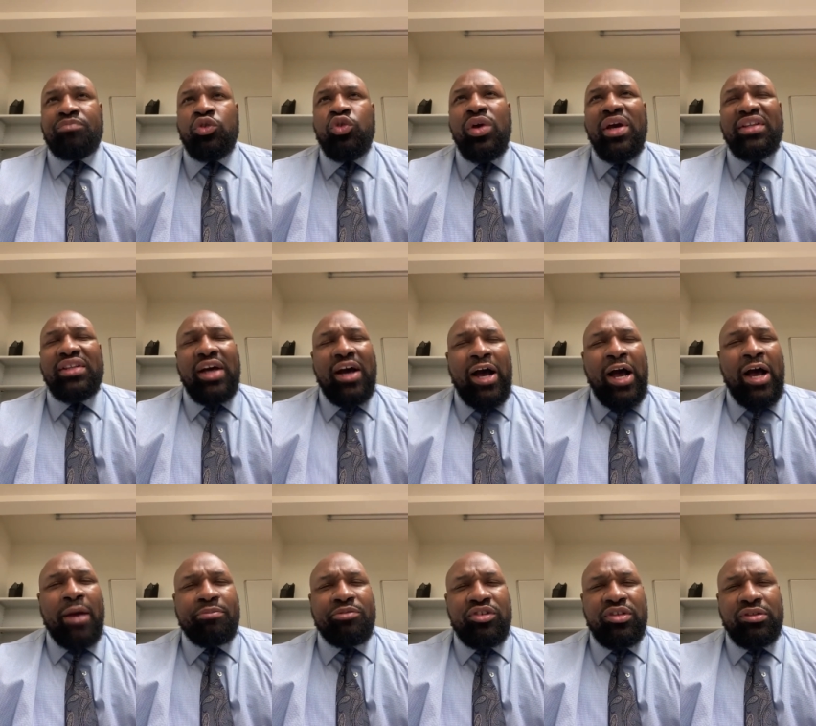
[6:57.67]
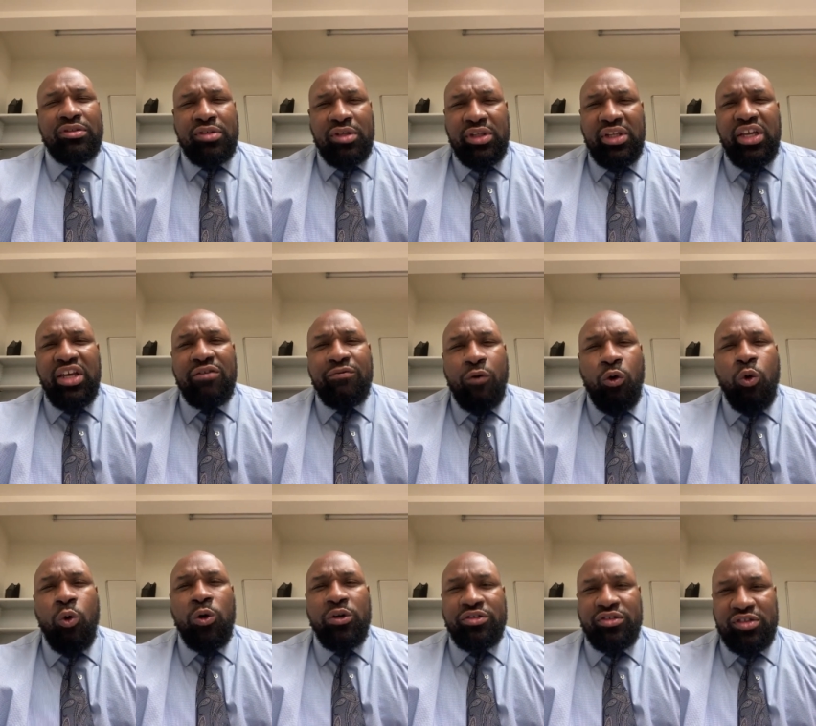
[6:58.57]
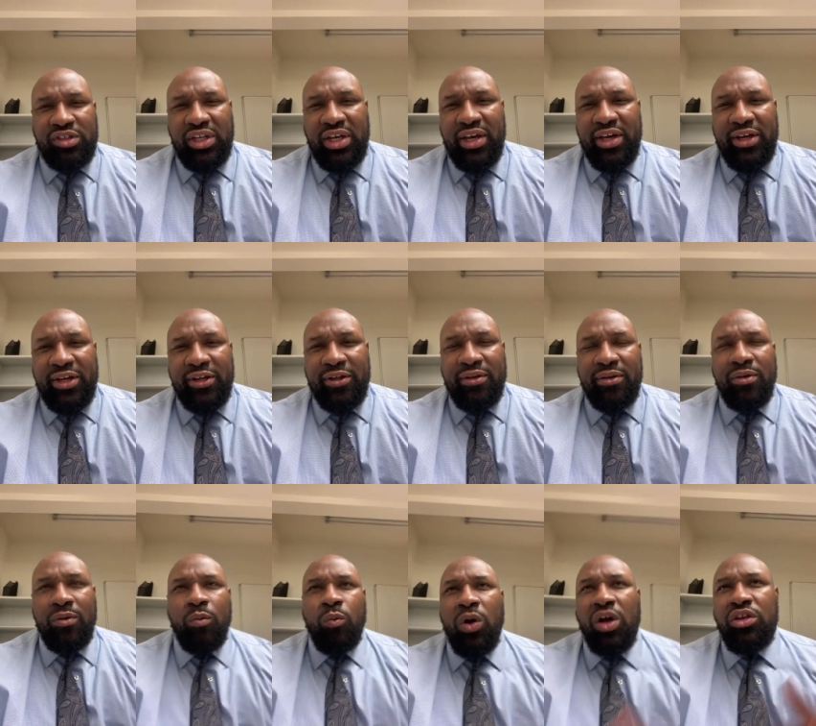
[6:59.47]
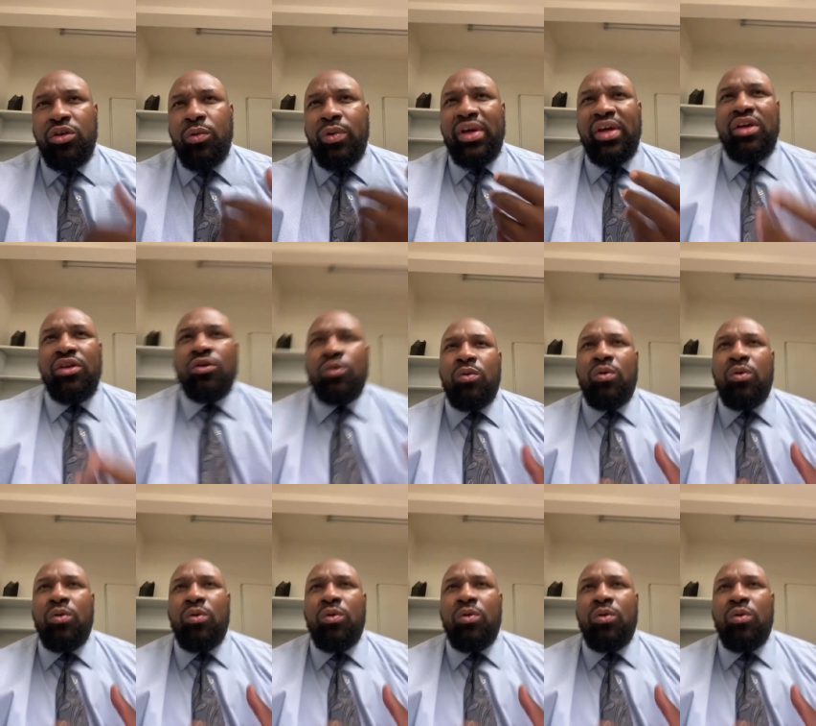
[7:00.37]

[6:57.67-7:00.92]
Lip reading: had the option to leave or stay while you were in New